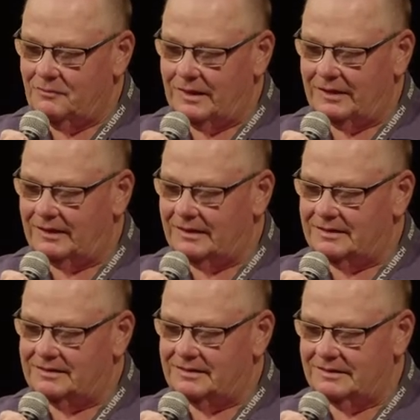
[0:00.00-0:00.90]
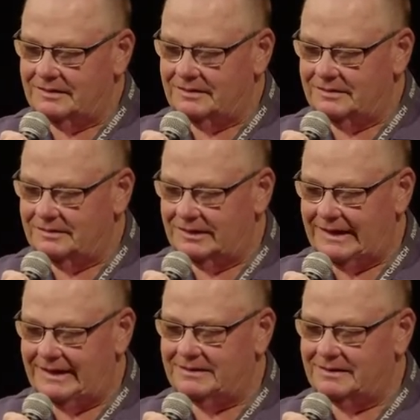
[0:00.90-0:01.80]
with us,
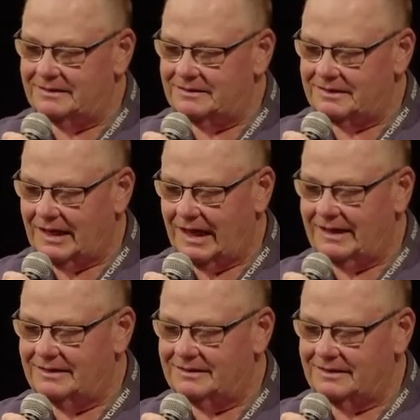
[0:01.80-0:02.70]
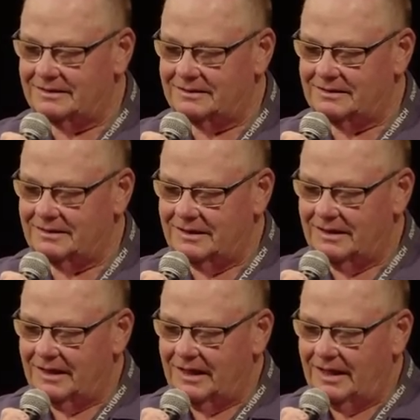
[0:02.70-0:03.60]
leads us, guides us
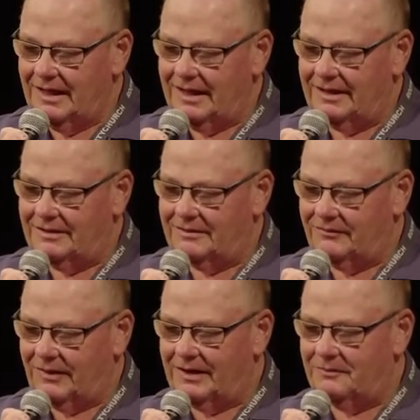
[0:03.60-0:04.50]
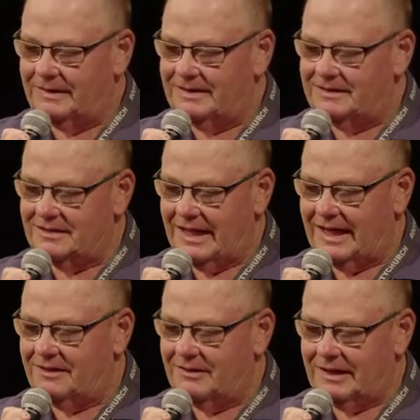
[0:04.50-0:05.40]
and Father, we just
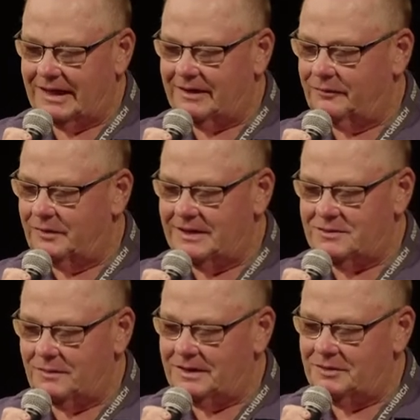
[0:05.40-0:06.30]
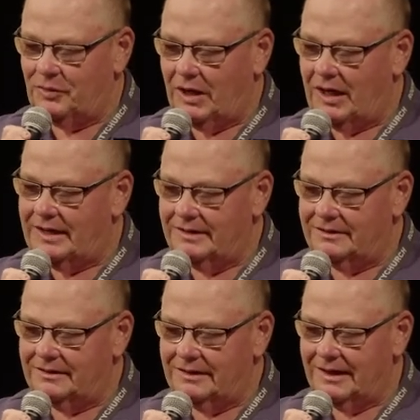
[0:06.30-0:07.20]
thank you. I thank you for each one you brought here
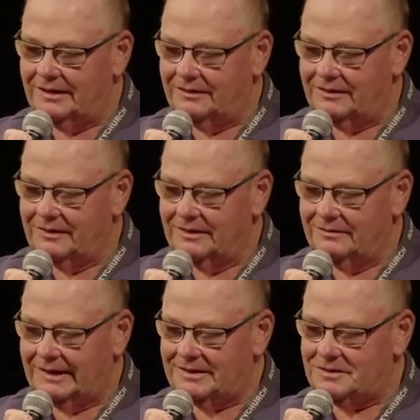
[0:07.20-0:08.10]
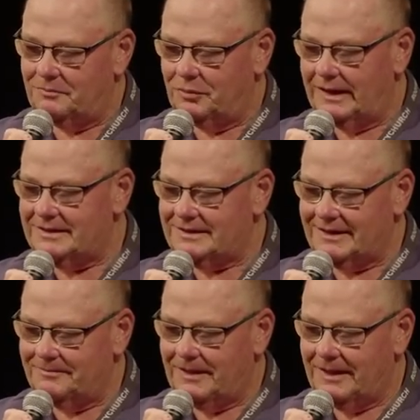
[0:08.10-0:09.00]
today, Lord. I ask your blessing
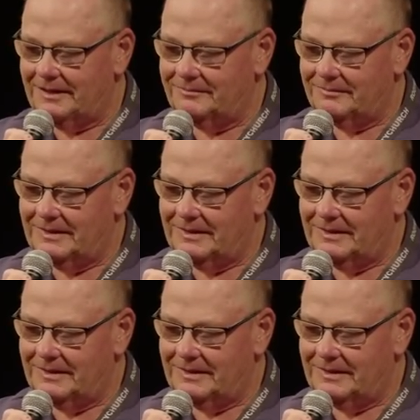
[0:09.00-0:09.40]
upon them.